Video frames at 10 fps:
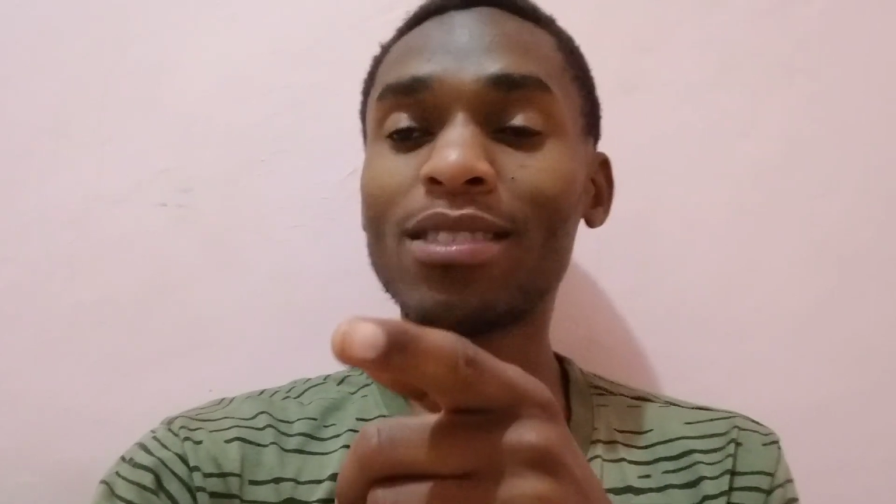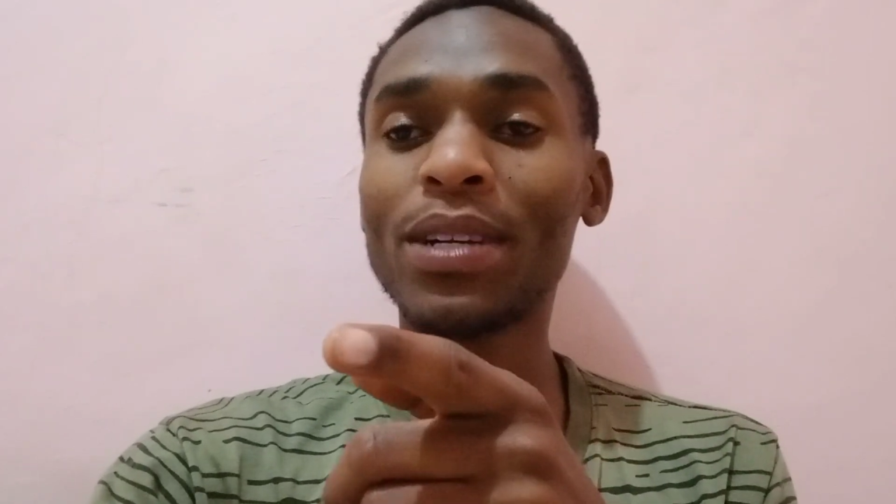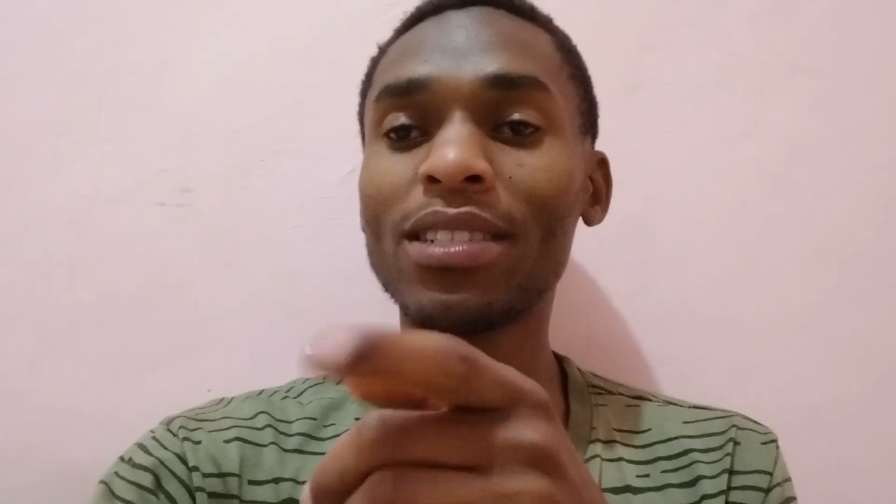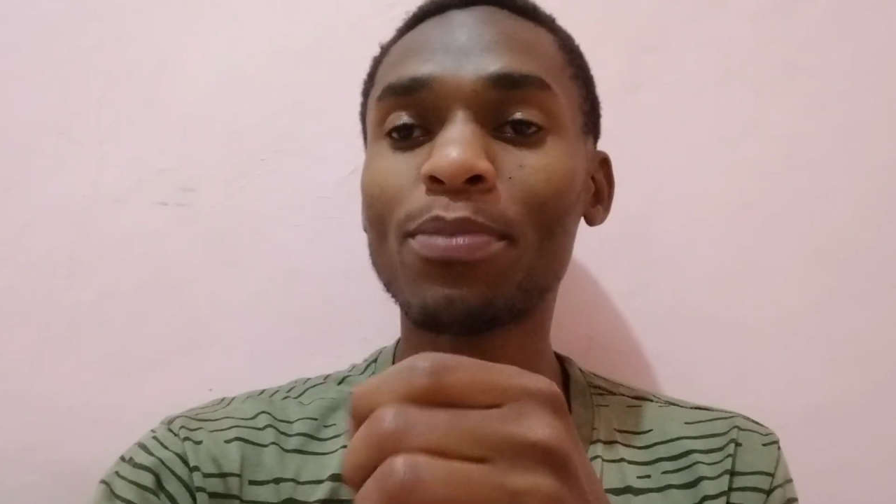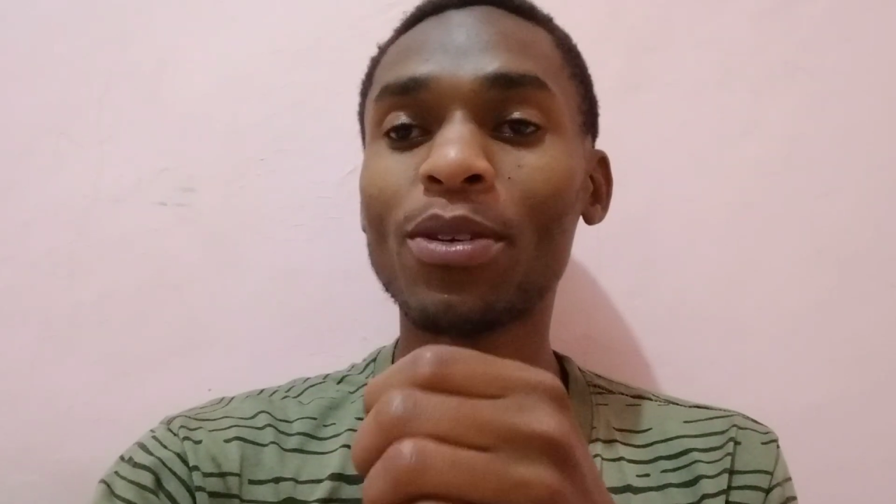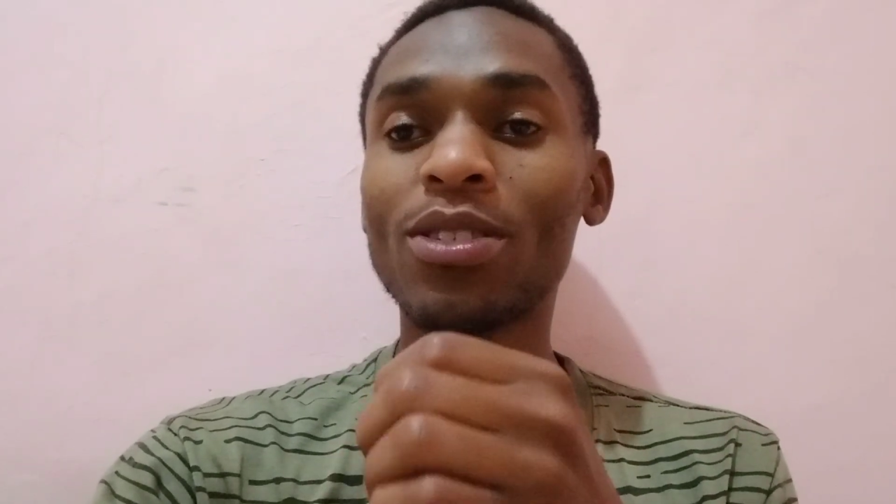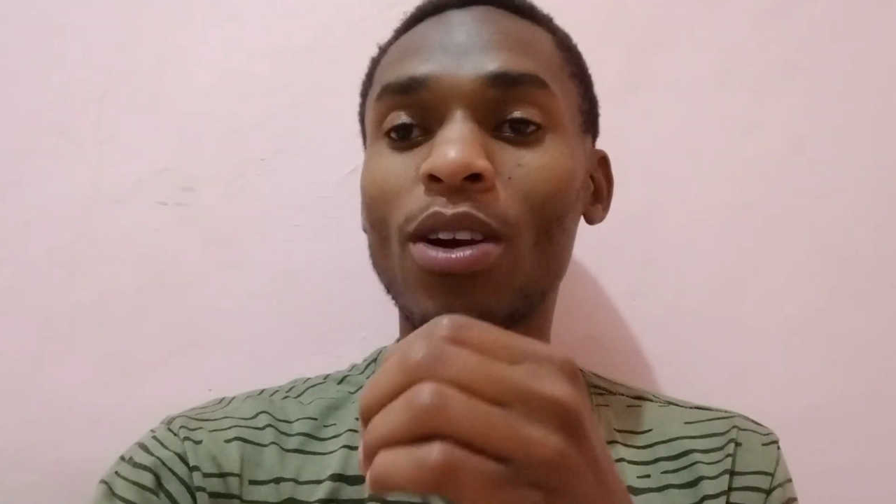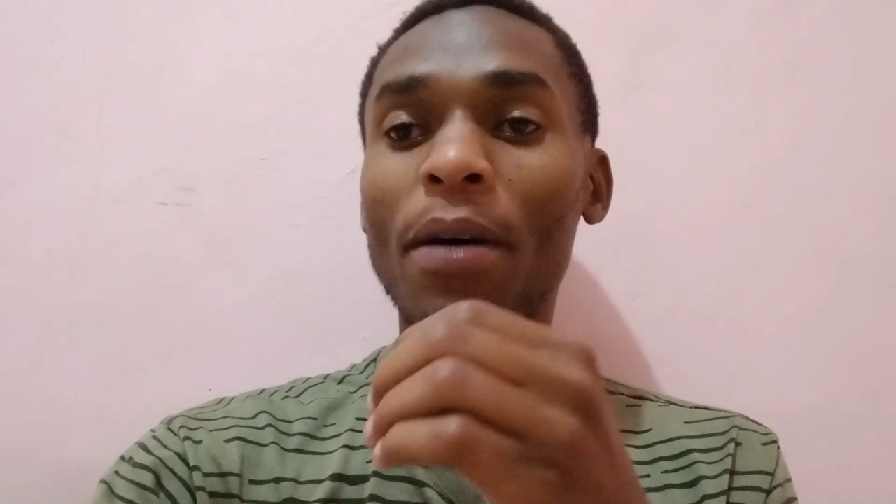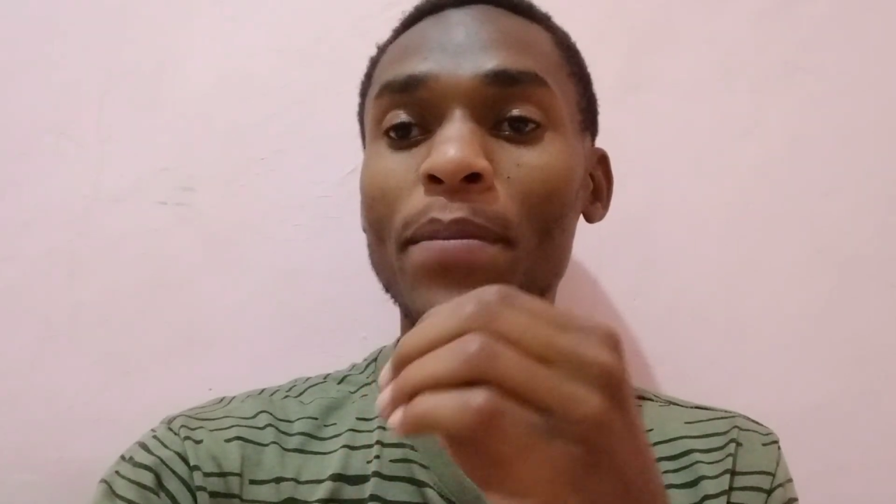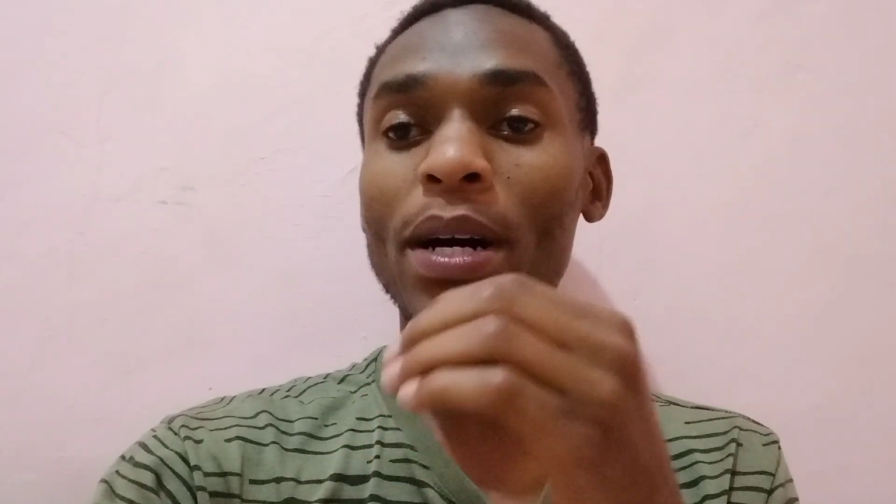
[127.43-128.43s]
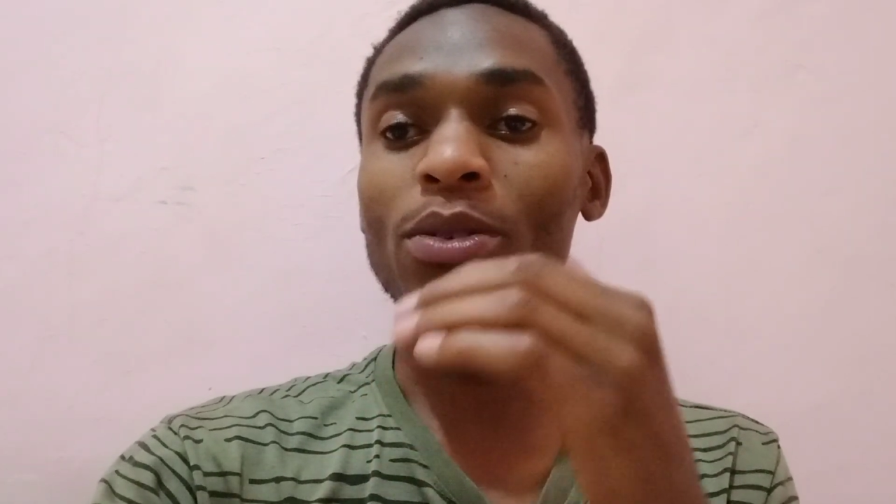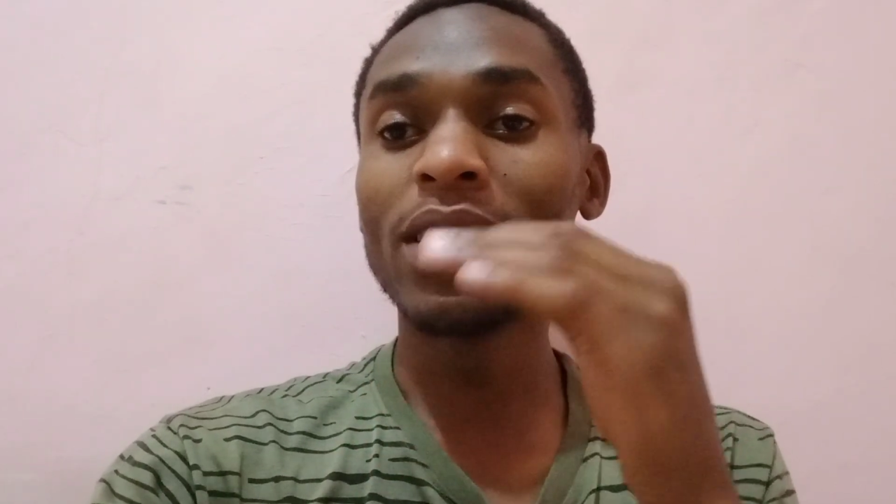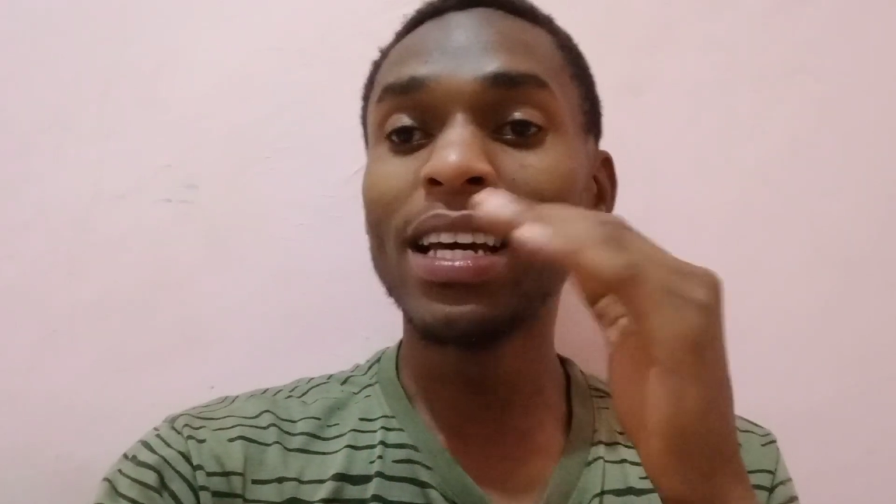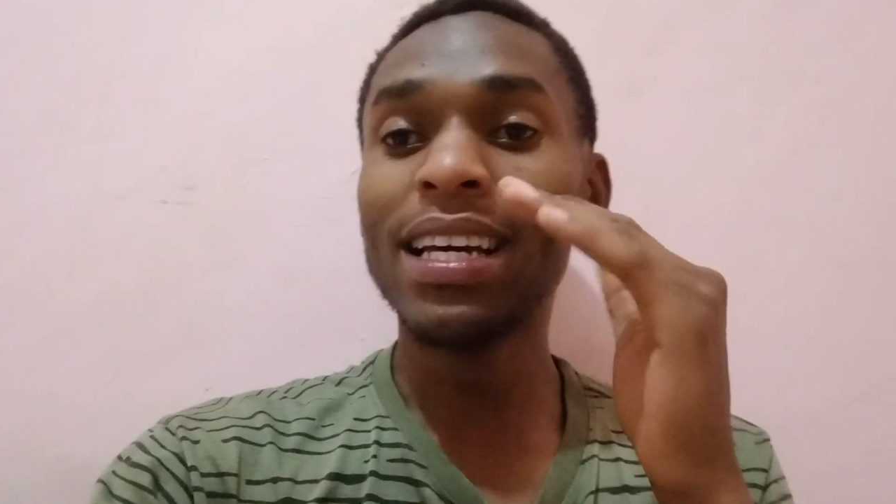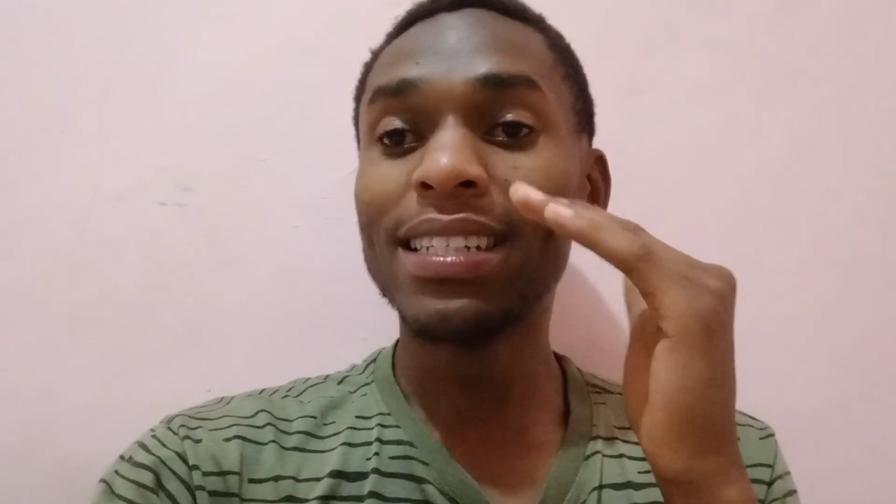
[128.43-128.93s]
principle is all about